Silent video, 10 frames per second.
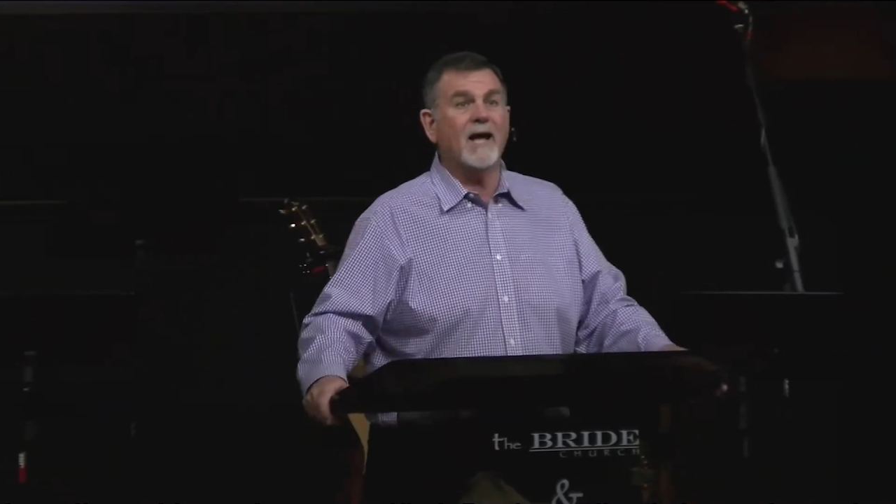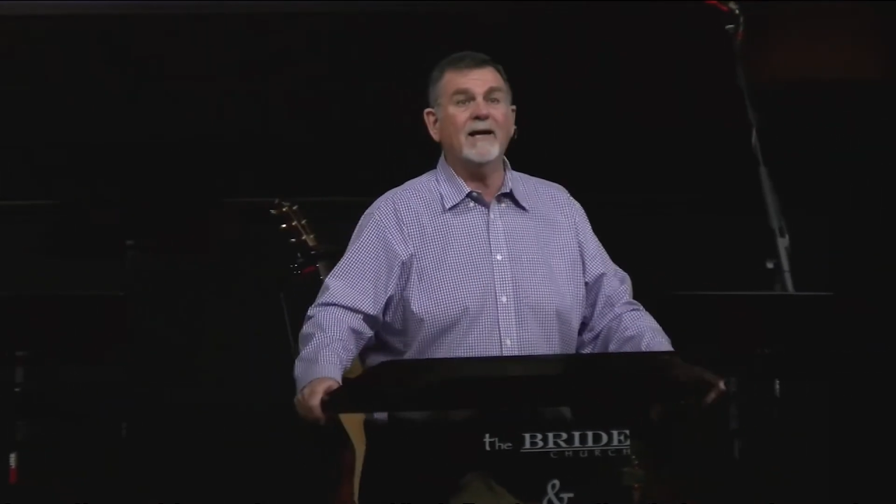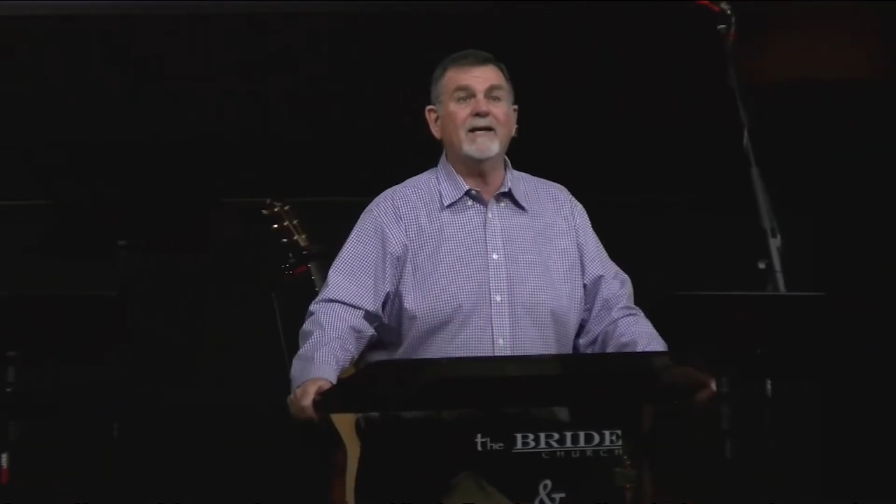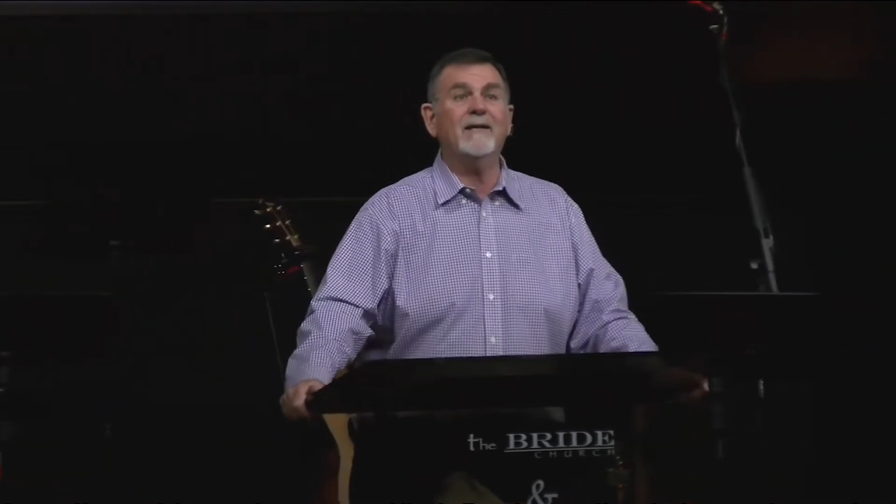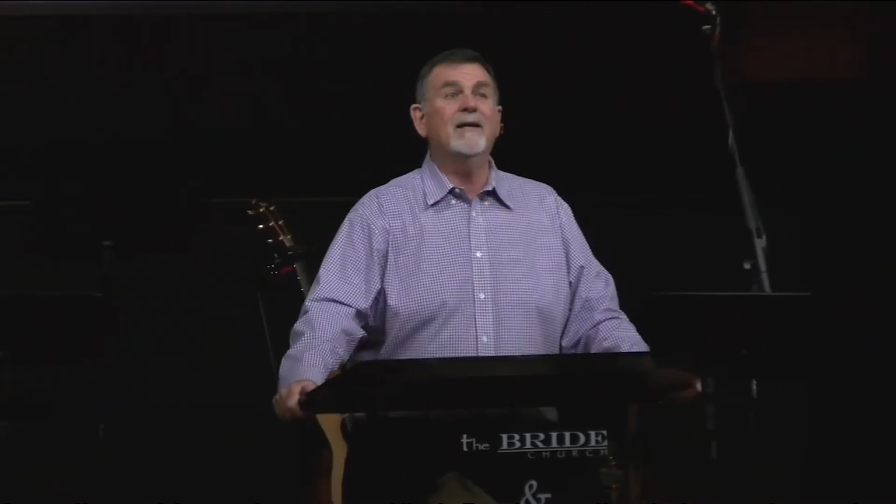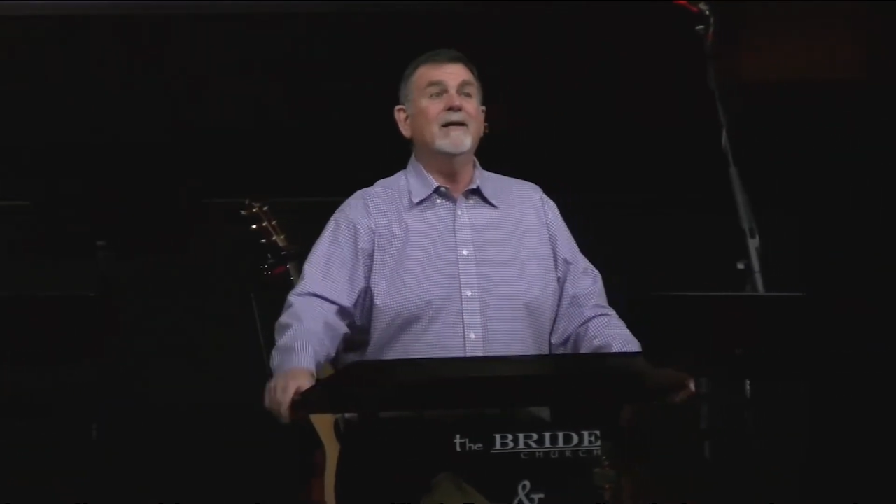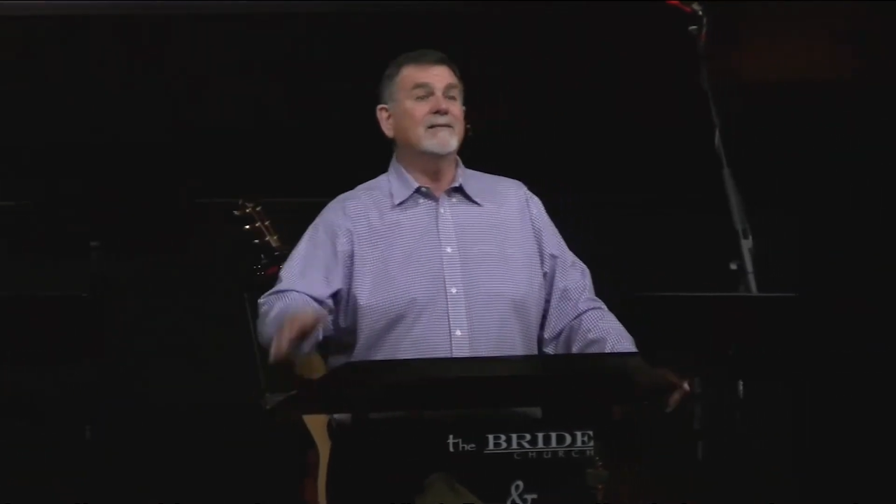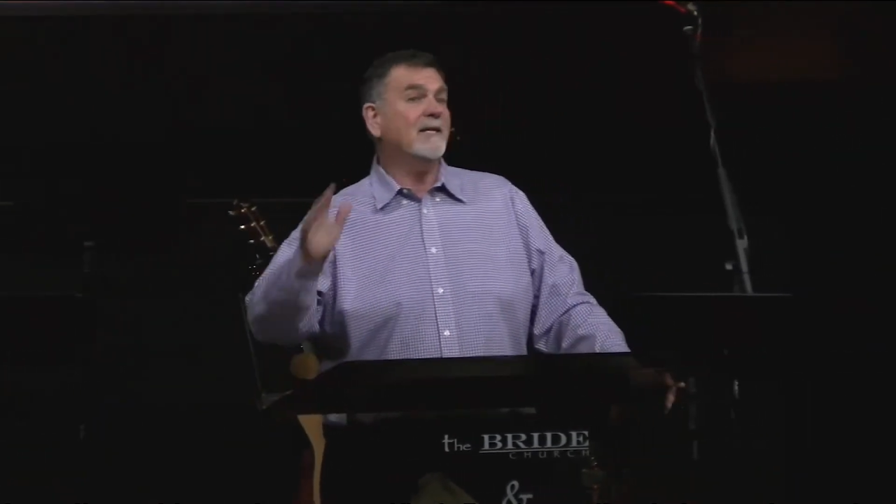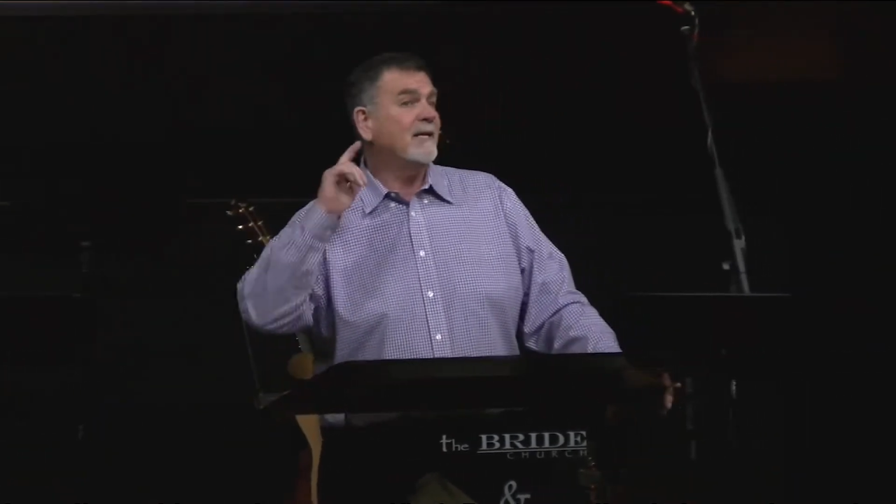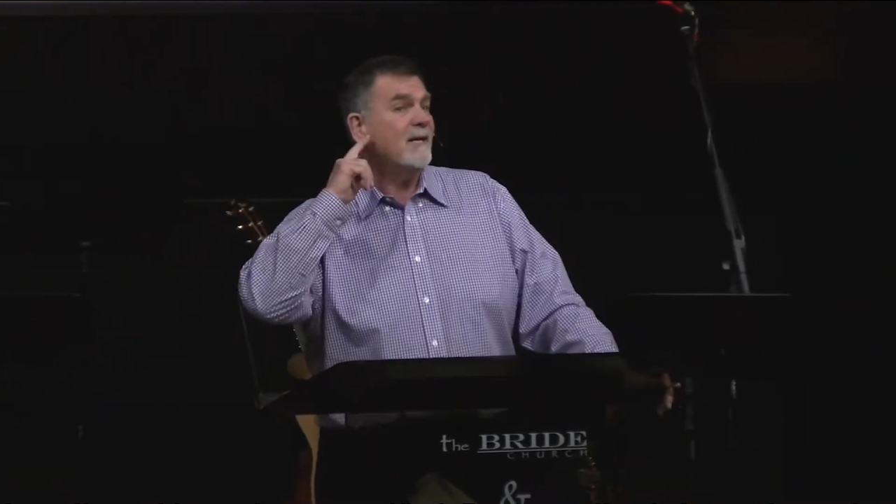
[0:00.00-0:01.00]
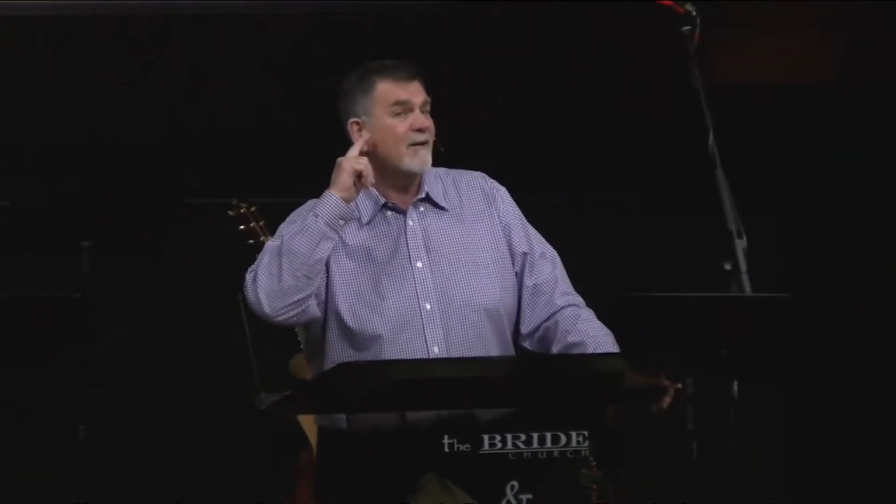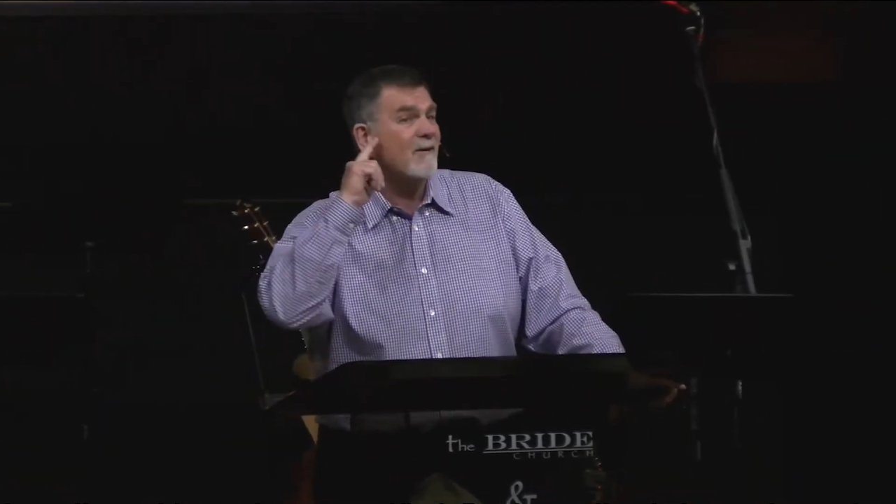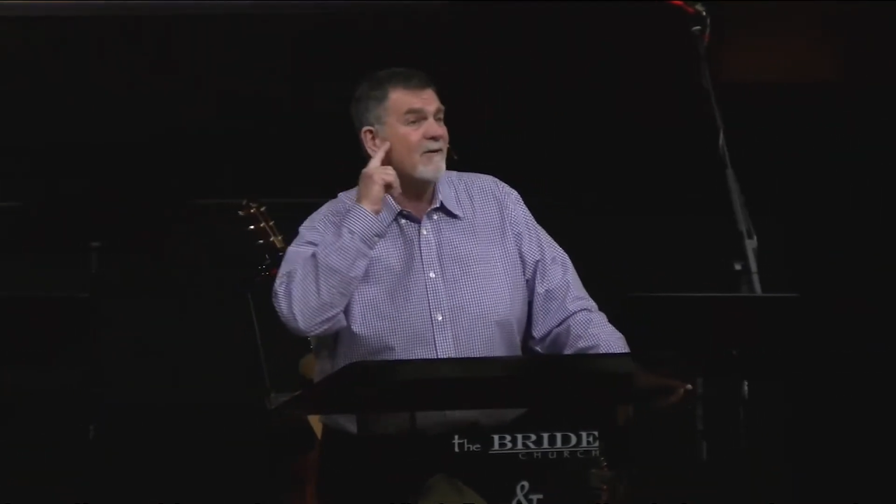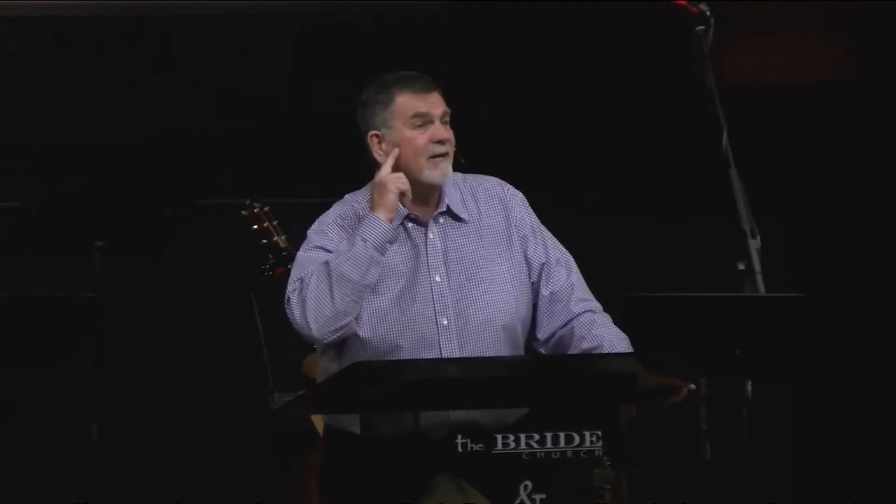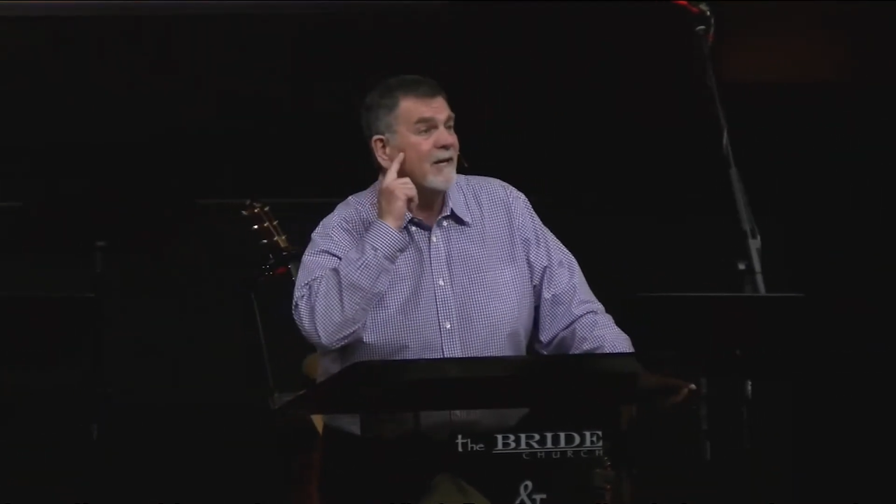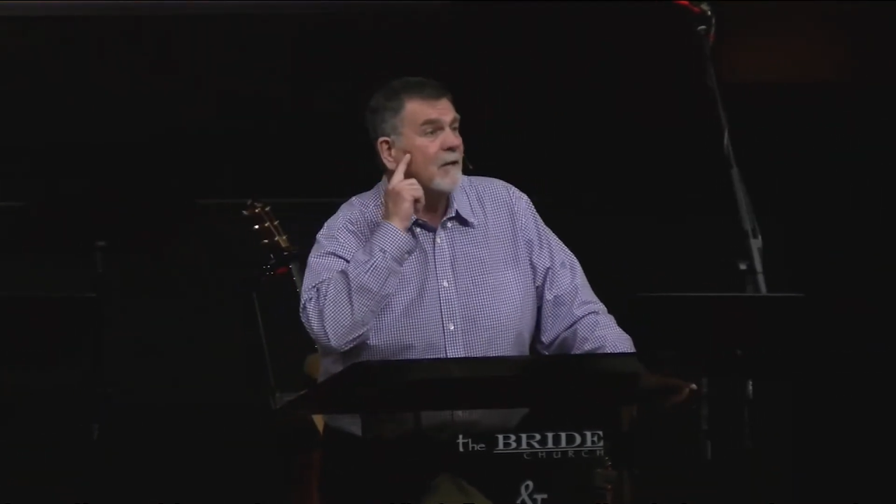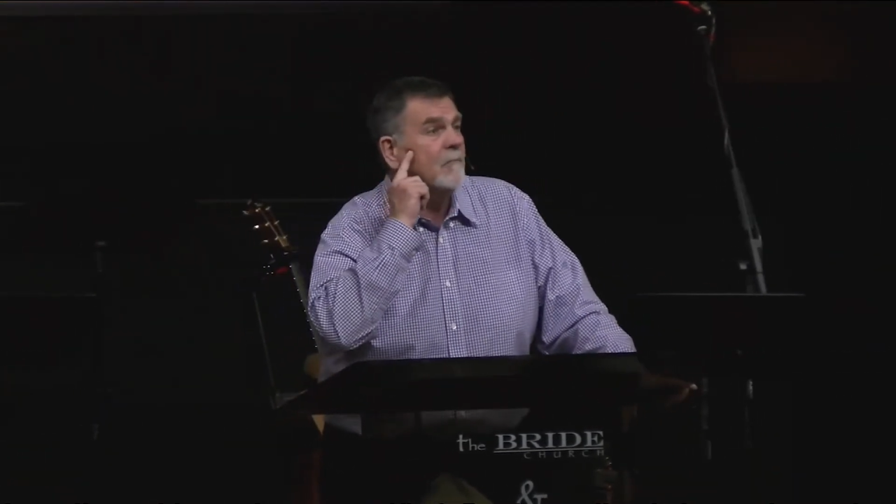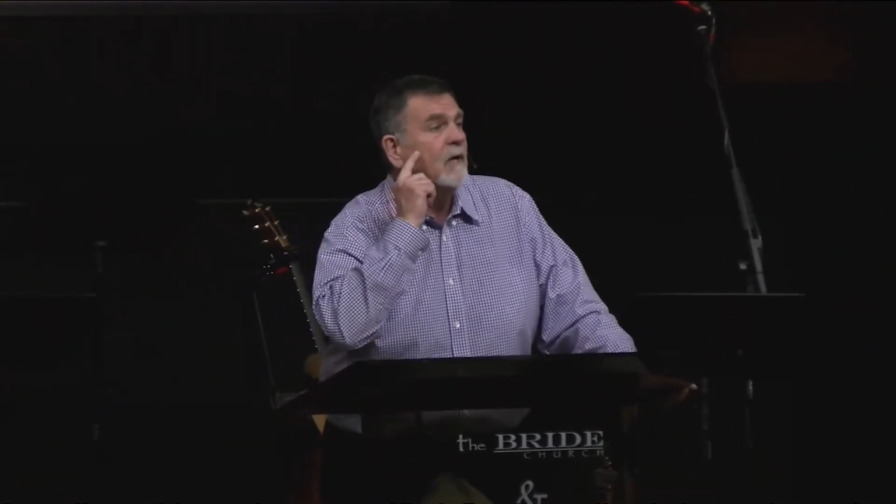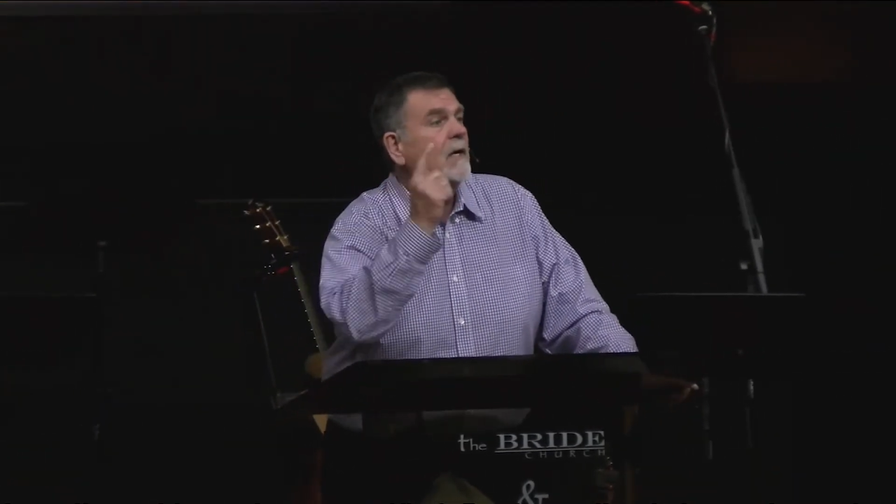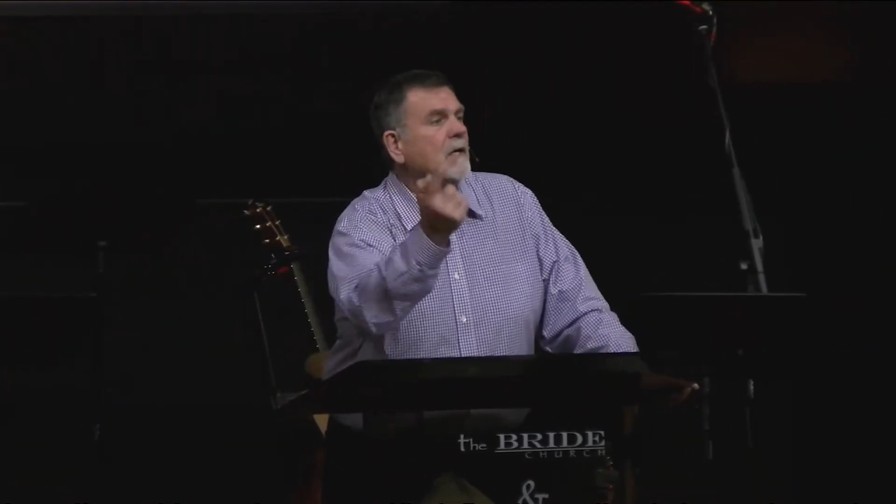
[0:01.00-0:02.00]
I need to hear
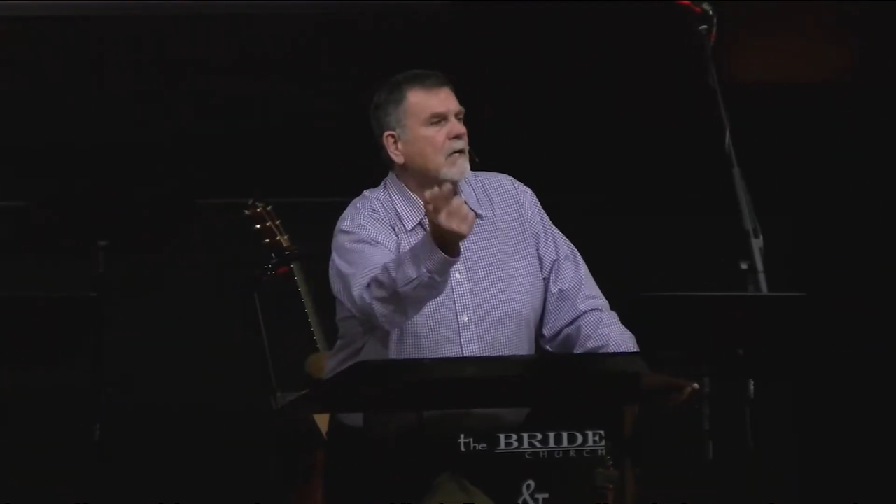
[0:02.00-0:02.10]
him.